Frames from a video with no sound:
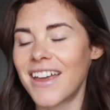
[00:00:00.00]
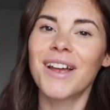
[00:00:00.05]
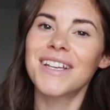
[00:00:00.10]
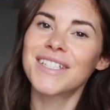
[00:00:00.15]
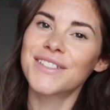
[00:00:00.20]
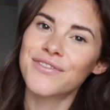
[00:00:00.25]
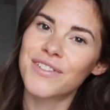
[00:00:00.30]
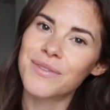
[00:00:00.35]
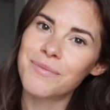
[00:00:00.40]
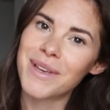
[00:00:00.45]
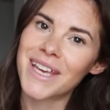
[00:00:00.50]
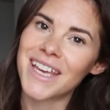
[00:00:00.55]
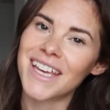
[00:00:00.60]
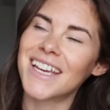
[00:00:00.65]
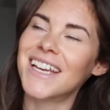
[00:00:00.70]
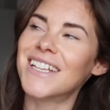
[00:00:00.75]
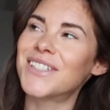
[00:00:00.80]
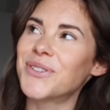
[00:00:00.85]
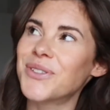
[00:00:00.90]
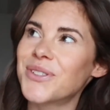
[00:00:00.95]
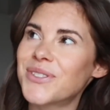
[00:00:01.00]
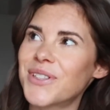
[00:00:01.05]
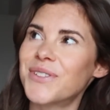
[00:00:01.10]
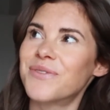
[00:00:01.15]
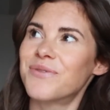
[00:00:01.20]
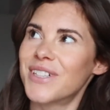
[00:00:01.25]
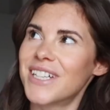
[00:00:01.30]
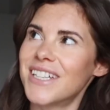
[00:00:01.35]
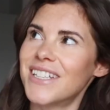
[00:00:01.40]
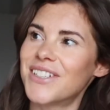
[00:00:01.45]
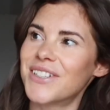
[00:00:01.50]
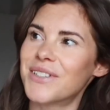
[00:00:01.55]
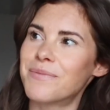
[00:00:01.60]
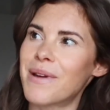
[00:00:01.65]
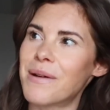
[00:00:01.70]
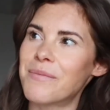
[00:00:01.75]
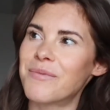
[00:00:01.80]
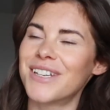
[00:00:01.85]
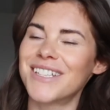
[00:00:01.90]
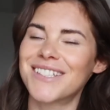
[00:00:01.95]
Plus for me, it's also really good
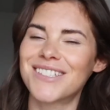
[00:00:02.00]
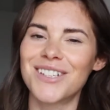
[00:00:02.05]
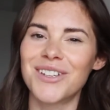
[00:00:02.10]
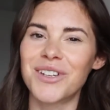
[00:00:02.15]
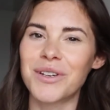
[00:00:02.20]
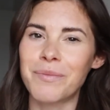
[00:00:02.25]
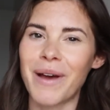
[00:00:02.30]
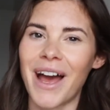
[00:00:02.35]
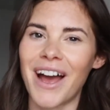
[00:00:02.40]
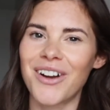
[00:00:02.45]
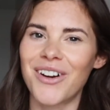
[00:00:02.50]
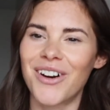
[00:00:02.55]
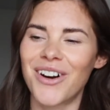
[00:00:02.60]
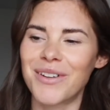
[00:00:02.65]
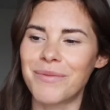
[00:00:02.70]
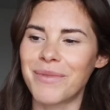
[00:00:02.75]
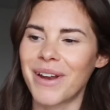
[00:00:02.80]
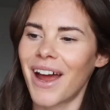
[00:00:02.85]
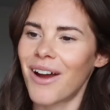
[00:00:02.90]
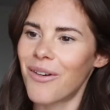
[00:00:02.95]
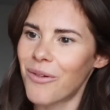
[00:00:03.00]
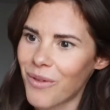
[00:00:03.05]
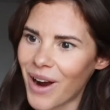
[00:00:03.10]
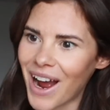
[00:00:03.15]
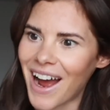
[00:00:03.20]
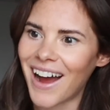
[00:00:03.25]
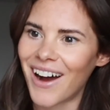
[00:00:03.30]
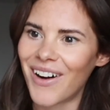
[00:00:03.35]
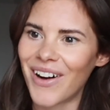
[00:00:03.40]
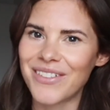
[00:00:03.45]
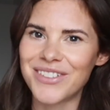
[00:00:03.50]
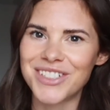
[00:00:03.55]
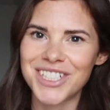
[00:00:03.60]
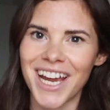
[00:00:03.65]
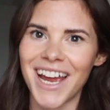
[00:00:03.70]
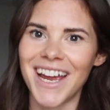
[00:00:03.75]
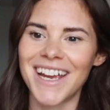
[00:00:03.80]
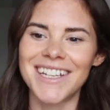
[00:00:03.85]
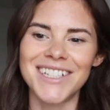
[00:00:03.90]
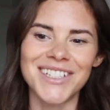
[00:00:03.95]
memories to look back on and be like, wow, I've
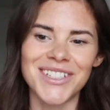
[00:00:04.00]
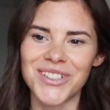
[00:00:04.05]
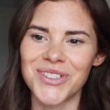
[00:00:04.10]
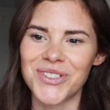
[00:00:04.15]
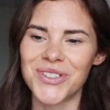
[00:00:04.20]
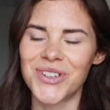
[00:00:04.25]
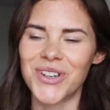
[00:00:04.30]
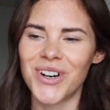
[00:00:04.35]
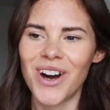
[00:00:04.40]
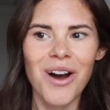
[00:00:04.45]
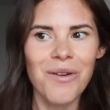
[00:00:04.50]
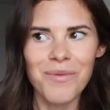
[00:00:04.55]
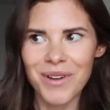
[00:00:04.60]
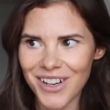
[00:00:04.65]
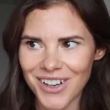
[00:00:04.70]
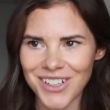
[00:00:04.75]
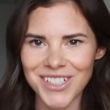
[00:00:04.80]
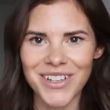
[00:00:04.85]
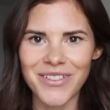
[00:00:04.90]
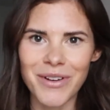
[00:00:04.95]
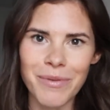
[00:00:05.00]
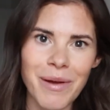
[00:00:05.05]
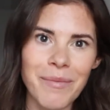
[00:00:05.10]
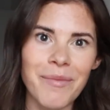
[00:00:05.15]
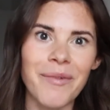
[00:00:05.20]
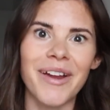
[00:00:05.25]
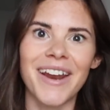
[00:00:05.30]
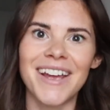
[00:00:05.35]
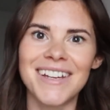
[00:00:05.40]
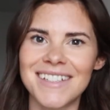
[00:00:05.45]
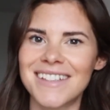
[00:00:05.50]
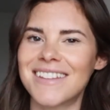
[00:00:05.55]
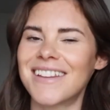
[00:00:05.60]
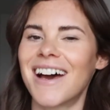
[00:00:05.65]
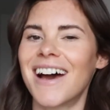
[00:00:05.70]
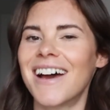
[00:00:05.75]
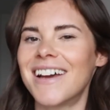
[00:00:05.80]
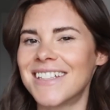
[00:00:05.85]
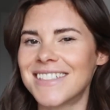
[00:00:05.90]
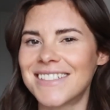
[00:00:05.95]
changed, or oh my gosh, I remember when I did
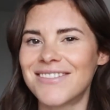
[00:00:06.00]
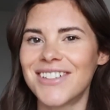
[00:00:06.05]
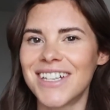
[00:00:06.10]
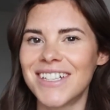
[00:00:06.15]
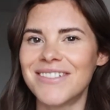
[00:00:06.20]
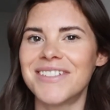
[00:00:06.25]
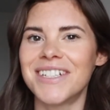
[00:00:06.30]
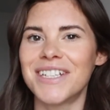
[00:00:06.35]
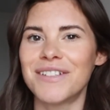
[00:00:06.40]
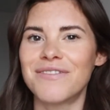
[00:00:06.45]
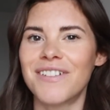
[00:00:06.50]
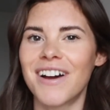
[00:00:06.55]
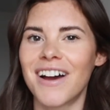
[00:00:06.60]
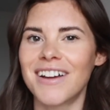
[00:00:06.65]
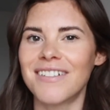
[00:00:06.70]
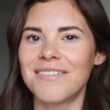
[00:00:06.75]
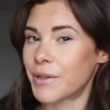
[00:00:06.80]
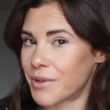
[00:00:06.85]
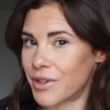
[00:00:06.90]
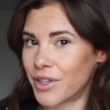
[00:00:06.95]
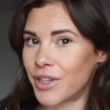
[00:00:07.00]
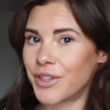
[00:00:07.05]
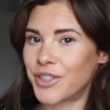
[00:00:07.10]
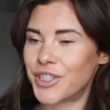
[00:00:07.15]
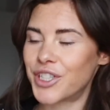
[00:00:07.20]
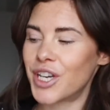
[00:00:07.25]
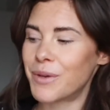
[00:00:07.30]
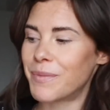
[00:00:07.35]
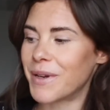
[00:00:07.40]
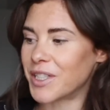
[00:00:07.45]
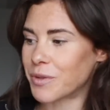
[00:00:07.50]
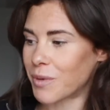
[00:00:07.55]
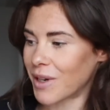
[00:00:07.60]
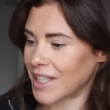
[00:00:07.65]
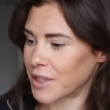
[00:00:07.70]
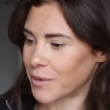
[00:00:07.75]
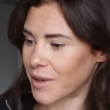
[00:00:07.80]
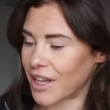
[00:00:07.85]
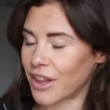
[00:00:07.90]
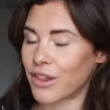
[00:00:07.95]
that. It's really, really fun. So with YouTube in
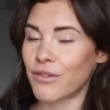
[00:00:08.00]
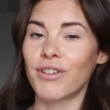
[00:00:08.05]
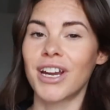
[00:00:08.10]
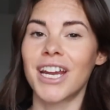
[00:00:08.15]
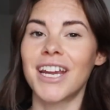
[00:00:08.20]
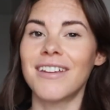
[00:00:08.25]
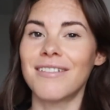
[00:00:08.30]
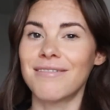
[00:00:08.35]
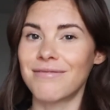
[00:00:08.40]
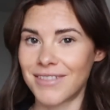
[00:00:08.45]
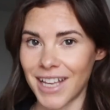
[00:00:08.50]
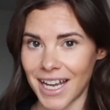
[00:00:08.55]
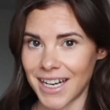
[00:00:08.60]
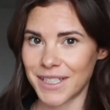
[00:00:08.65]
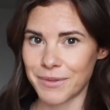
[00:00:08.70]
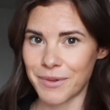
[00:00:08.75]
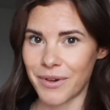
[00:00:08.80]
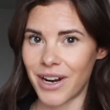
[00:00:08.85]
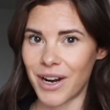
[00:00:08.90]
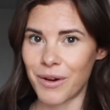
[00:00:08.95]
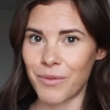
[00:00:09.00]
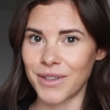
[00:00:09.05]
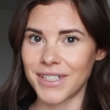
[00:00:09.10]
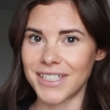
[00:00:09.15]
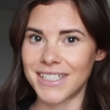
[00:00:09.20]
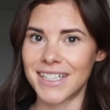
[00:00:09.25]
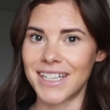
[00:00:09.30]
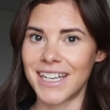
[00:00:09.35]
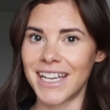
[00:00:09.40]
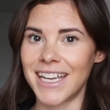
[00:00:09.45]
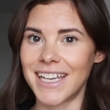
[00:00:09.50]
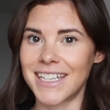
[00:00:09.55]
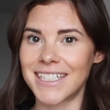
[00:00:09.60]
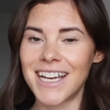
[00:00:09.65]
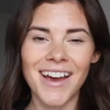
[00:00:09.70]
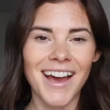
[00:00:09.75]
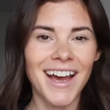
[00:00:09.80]
2023, that is where I want to lead.